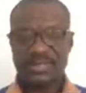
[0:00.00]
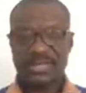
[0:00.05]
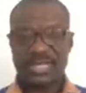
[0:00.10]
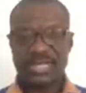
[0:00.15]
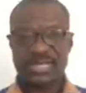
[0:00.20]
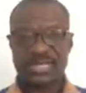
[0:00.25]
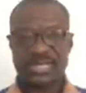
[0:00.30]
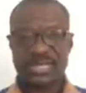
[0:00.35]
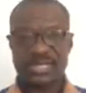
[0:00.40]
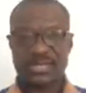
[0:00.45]

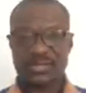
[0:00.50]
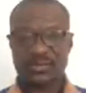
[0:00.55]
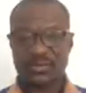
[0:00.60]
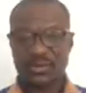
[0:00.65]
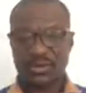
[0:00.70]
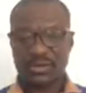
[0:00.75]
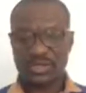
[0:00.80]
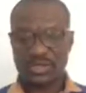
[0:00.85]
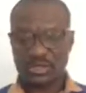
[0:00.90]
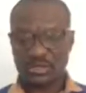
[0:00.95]
Jesus
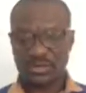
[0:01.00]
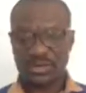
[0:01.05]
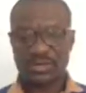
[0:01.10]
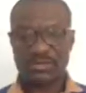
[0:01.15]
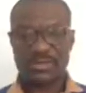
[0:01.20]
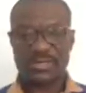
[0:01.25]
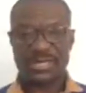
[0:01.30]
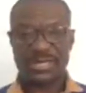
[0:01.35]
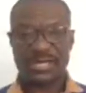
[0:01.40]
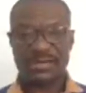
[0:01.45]
wants to show
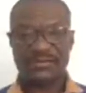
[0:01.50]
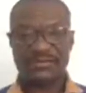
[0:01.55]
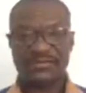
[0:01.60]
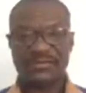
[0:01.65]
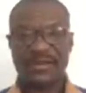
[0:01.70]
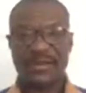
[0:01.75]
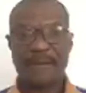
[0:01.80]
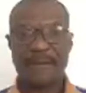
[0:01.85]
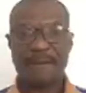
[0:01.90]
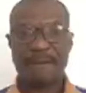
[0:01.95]

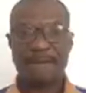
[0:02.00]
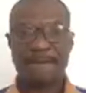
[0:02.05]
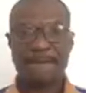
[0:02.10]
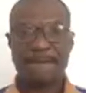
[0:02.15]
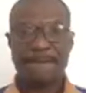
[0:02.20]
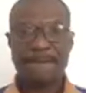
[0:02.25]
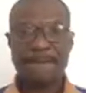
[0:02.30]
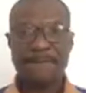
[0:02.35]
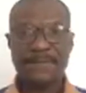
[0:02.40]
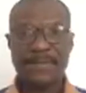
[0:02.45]
himself.
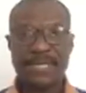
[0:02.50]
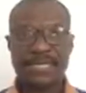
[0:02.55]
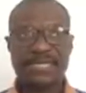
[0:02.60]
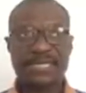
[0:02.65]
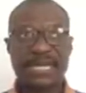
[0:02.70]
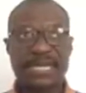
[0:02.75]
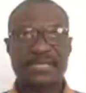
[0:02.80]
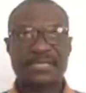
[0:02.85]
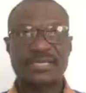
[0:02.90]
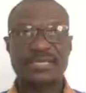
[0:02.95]
He
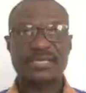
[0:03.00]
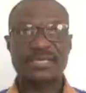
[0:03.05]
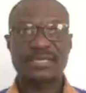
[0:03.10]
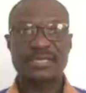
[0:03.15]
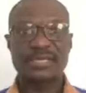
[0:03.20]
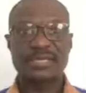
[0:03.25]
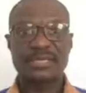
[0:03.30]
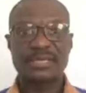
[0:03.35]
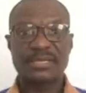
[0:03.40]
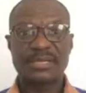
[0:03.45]
says,
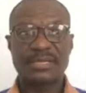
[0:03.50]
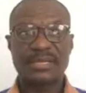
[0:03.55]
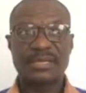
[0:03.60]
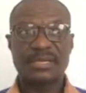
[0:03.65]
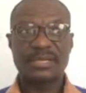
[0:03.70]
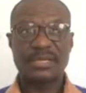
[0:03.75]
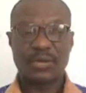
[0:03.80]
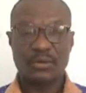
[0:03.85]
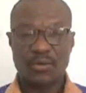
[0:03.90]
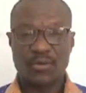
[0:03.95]

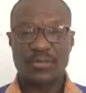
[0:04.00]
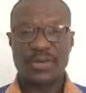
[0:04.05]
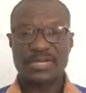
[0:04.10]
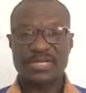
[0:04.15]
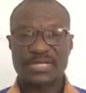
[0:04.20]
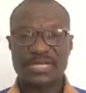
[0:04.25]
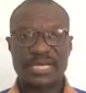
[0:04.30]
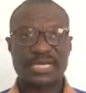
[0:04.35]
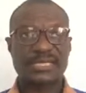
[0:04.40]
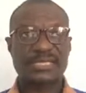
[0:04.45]
the
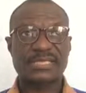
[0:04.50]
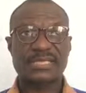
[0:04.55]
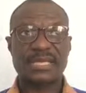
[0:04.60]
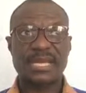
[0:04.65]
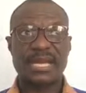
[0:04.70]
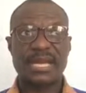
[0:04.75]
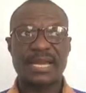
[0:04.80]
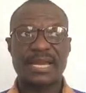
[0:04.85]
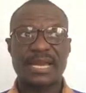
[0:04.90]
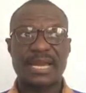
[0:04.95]
woman says,
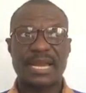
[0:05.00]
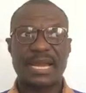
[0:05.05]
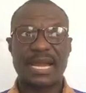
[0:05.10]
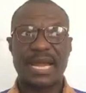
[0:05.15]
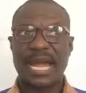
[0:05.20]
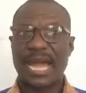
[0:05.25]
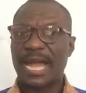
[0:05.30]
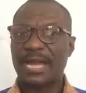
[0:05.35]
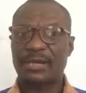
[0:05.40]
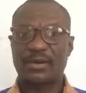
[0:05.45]

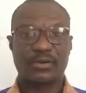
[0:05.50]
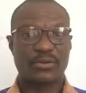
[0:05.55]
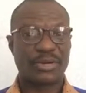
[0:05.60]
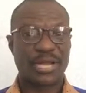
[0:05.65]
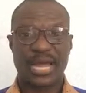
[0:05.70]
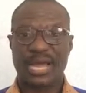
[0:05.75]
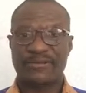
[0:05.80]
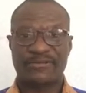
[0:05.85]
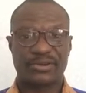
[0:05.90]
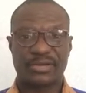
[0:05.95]
I don't
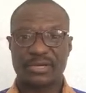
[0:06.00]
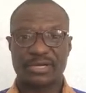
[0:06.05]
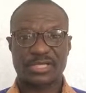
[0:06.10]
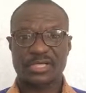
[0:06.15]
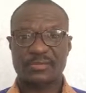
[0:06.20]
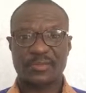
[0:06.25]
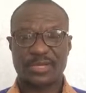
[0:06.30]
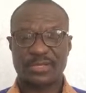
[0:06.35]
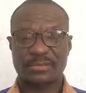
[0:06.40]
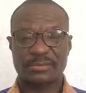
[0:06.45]
have a
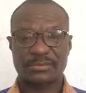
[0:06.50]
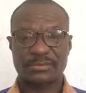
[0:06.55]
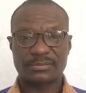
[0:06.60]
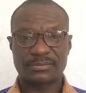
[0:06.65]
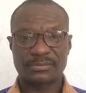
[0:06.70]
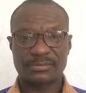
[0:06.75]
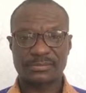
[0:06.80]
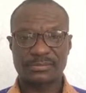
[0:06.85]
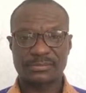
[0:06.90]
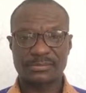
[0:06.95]
husband.
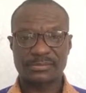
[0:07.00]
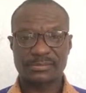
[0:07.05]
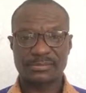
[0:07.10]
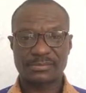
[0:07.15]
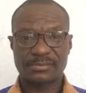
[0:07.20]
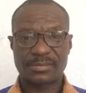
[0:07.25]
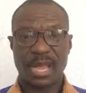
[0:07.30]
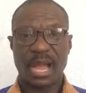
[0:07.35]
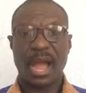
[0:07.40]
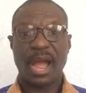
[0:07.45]

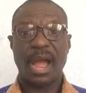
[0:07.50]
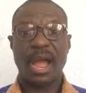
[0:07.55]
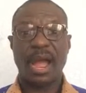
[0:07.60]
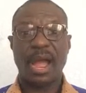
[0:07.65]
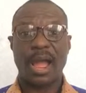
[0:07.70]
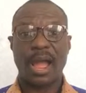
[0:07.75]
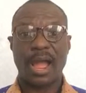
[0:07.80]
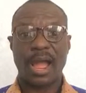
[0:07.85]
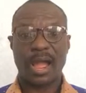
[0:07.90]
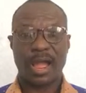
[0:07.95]

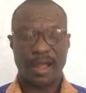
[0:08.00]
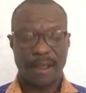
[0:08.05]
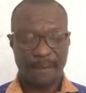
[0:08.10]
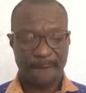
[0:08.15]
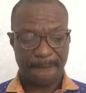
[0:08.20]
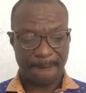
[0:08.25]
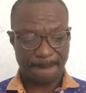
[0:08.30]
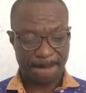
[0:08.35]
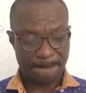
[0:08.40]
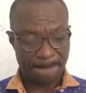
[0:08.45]
Ah,